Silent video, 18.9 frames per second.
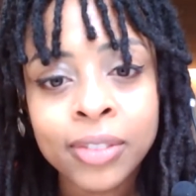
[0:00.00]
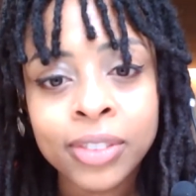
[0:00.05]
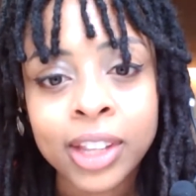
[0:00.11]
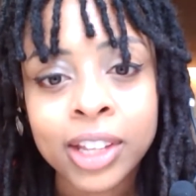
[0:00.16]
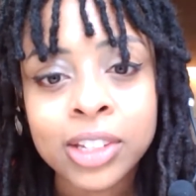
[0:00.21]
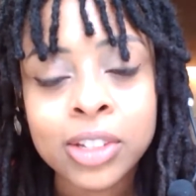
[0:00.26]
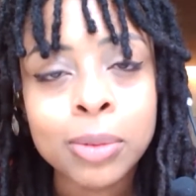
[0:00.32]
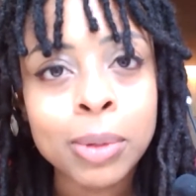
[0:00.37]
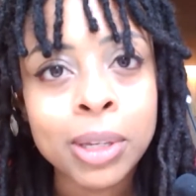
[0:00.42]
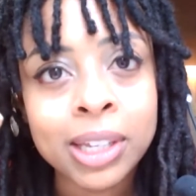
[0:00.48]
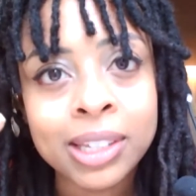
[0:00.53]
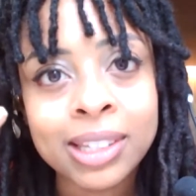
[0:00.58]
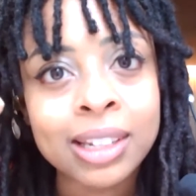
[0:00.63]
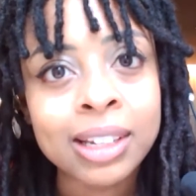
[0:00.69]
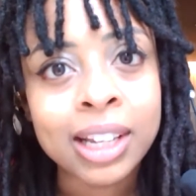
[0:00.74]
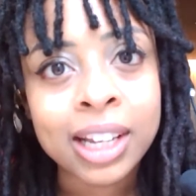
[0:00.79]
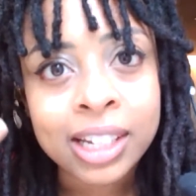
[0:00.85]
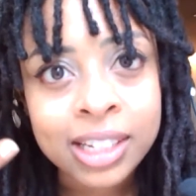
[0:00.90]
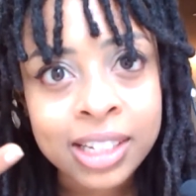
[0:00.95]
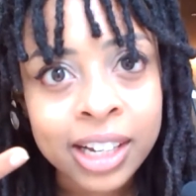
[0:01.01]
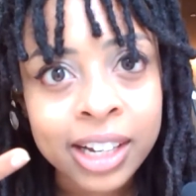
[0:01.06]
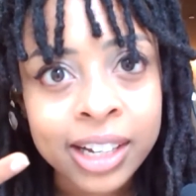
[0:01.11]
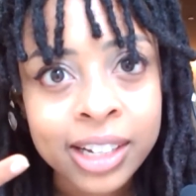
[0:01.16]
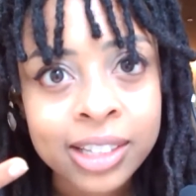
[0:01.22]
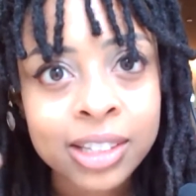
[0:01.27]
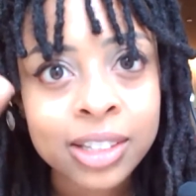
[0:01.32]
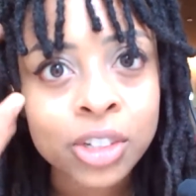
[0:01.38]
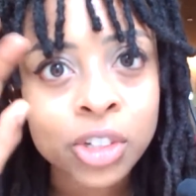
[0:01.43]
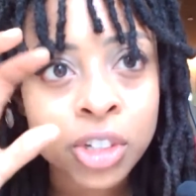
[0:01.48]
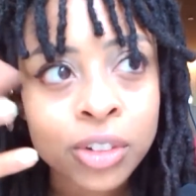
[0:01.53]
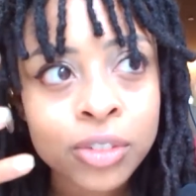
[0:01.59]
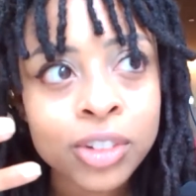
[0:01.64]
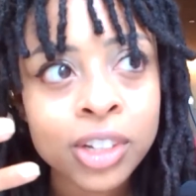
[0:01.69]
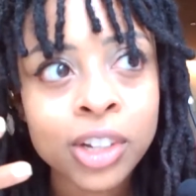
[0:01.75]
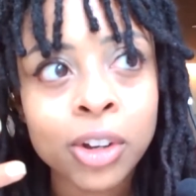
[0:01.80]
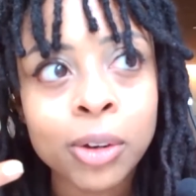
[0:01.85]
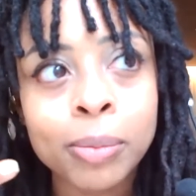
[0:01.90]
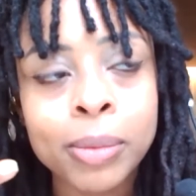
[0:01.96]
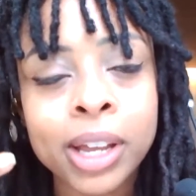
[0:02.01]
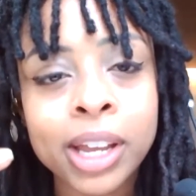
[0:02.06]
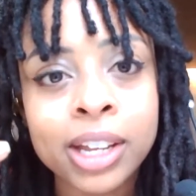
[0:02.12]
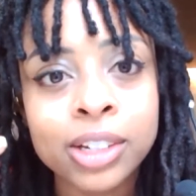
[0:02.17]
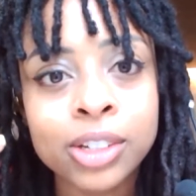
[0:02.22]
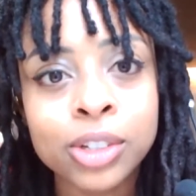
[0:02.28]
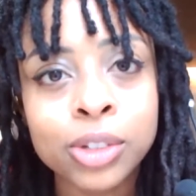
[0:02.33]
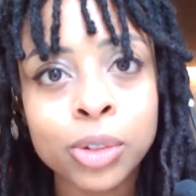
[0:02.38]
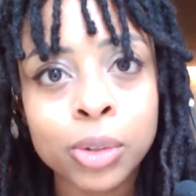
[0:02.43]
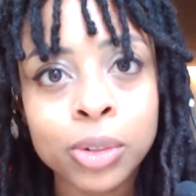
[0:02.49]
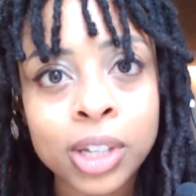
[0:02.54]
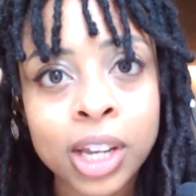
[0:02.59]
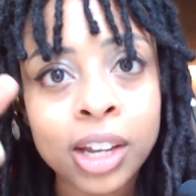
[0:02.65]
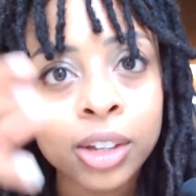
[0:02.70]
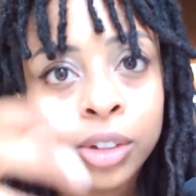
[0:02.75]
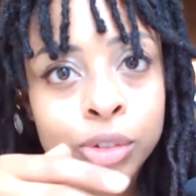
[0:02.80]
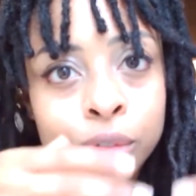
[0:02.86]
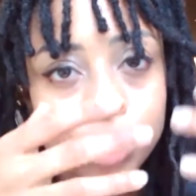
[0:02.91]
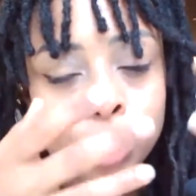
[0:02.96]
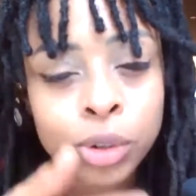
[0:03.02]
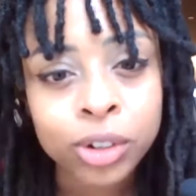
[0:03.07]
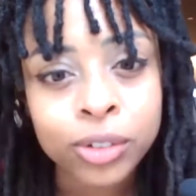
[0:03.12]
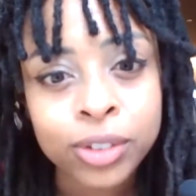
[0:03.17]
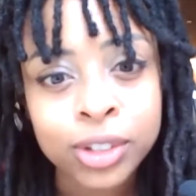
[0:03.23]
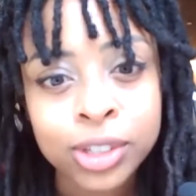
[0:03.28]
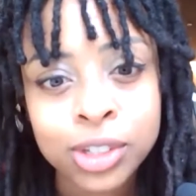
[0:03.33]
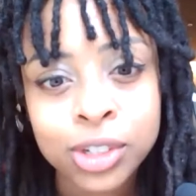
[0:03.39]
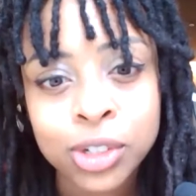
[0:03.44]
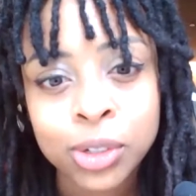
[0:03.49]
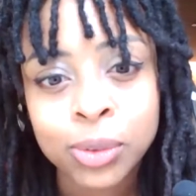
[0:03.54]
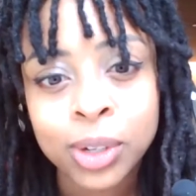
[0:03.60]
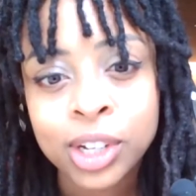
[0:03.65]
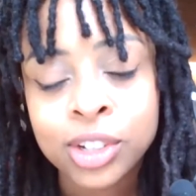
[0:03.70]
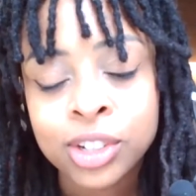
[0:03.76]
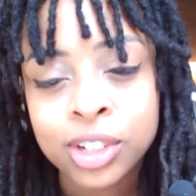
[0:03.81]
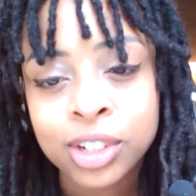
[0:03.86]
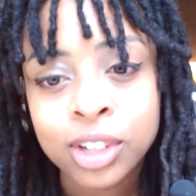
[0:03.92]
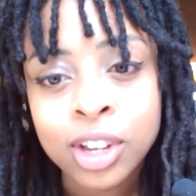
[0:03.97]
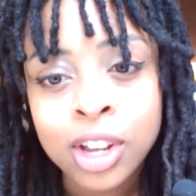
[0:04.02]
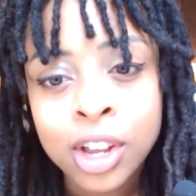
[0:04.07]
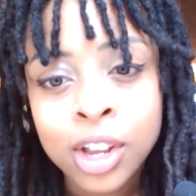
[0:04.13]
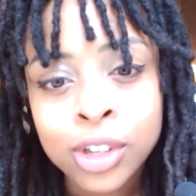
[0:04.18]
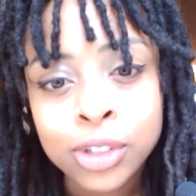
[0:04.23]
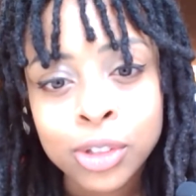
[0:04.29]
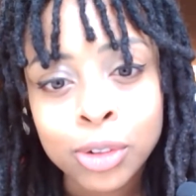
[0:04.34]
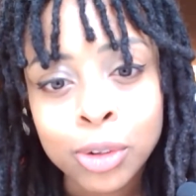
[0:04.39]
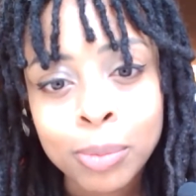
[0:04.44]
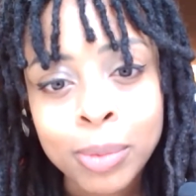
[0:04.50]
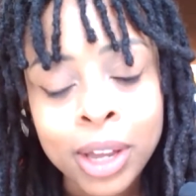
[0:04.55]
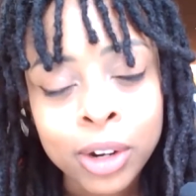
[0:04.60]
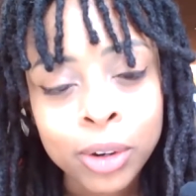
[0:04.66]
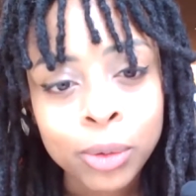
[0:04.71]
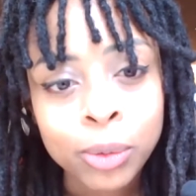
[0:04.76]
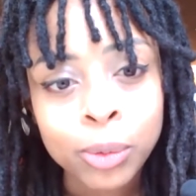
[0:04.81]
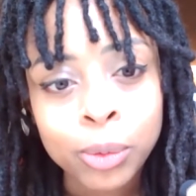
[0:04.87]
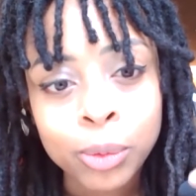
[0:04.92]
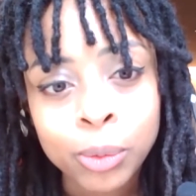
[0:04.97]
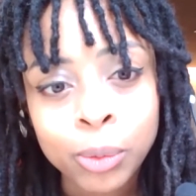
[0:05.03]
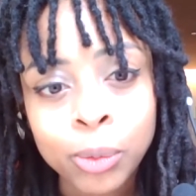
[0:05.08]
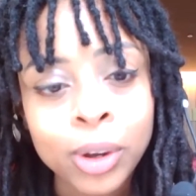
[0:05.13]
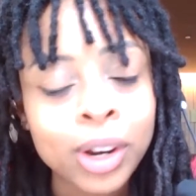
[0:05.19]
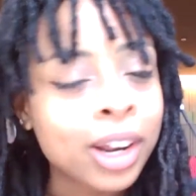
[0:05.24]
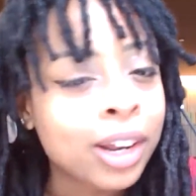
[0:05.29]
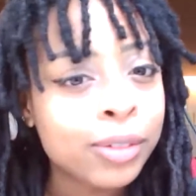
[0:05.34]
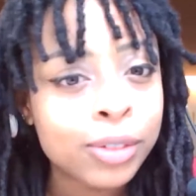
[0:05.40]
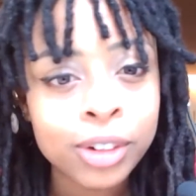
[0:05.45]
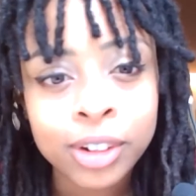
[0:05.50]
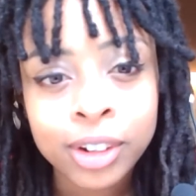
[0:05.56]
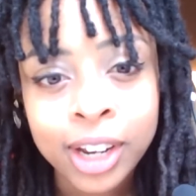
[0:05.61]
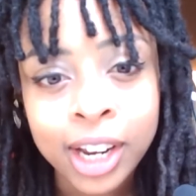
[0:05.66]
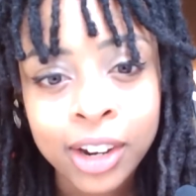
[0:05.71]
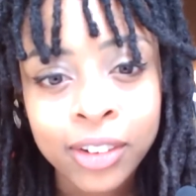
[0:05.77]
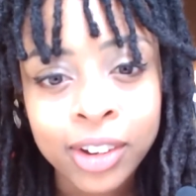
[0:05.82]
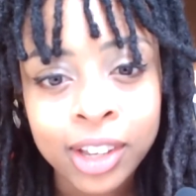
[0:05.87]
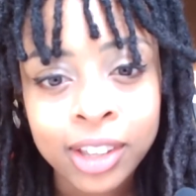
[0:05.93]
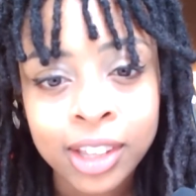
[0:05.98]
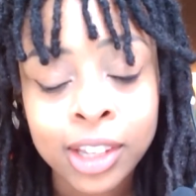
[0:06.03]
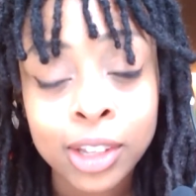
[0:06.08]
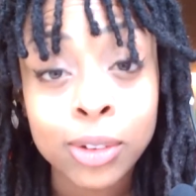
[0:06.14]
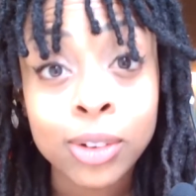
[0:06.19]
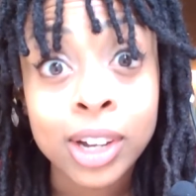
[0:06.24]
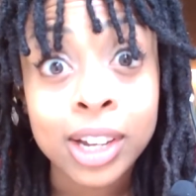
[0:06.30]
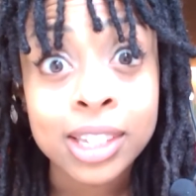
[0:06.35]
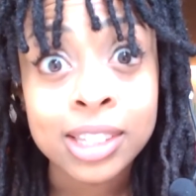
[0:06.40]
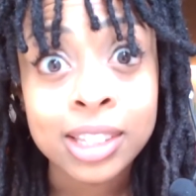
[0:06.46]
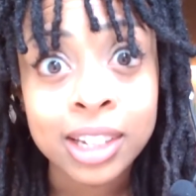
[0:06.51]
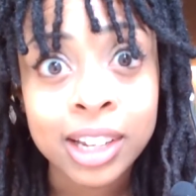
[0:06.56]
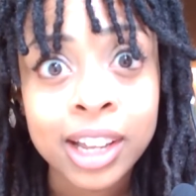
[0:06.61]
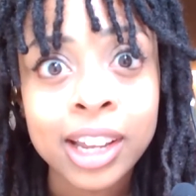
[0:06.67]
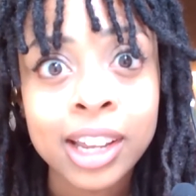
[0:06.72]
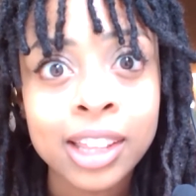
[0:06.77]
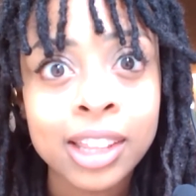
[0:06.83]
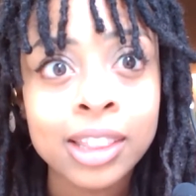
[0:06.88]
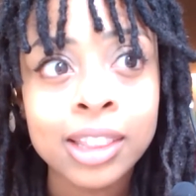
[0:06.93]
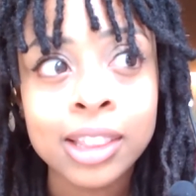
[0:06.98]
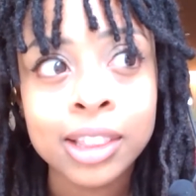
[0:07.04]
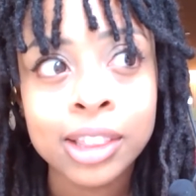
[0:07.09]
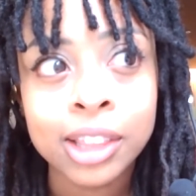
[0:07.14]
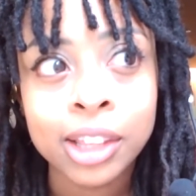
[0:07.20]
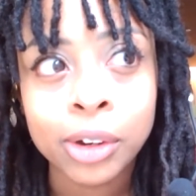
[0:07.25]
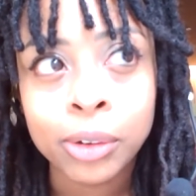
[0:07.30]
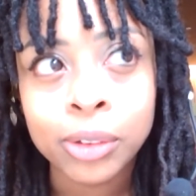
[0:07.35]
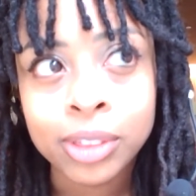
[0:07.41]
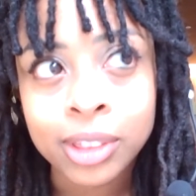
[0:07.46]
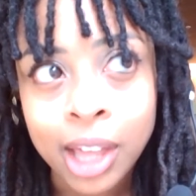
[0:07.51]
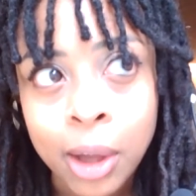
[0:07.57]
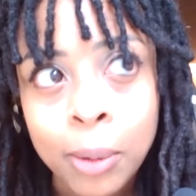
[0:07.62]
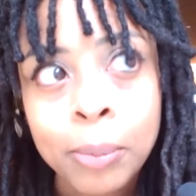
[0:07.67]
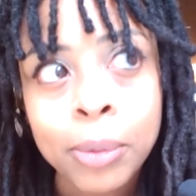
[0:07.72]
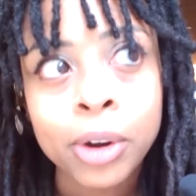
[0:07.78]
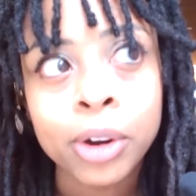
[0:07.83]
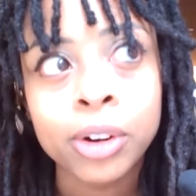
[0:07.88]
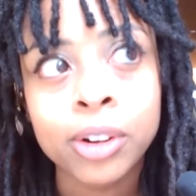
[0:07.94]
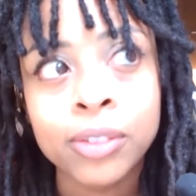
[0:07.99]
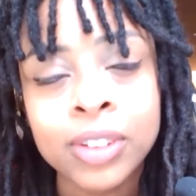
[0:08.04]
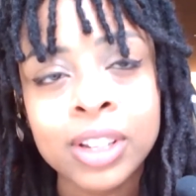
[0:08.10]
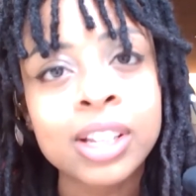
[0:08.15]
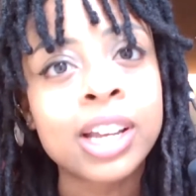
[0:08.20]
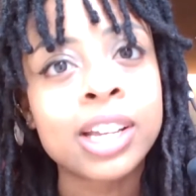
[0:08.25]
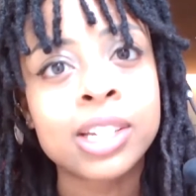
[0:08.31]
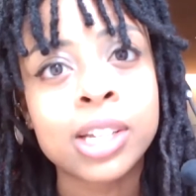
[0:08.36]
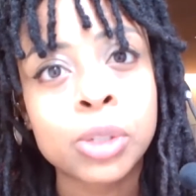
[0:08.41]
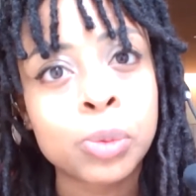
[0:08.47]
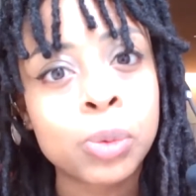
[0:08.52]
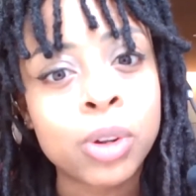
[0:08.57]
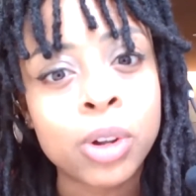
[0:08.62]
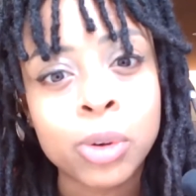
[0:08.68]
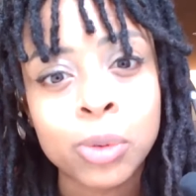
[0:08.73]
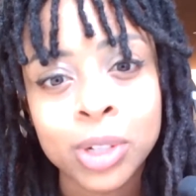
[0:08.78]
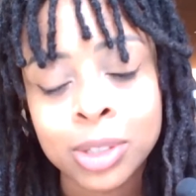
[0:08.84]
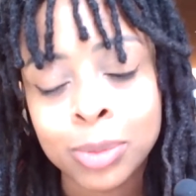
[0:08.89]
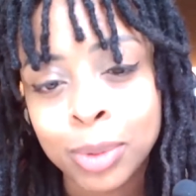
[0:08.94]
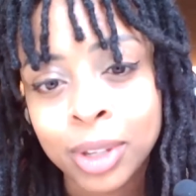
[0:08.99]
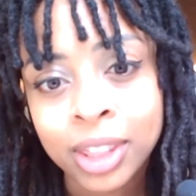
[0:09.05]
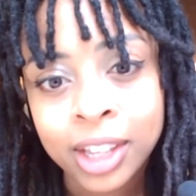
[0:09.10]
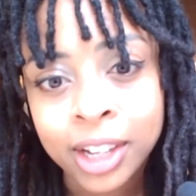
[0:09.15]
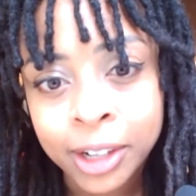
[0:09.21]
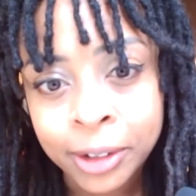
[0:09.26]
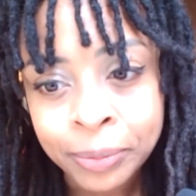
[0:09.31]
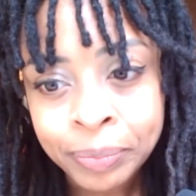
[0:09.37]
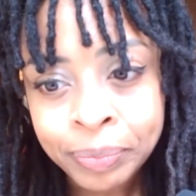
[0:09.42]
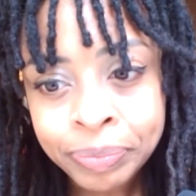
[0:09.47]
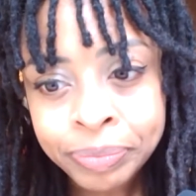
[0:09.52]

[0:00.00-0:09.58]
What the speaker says: That to me is Enlightize, shifting your mind to take control of the situation. So no matter whatever area that you guys like, there that part of Enlightize will always be there.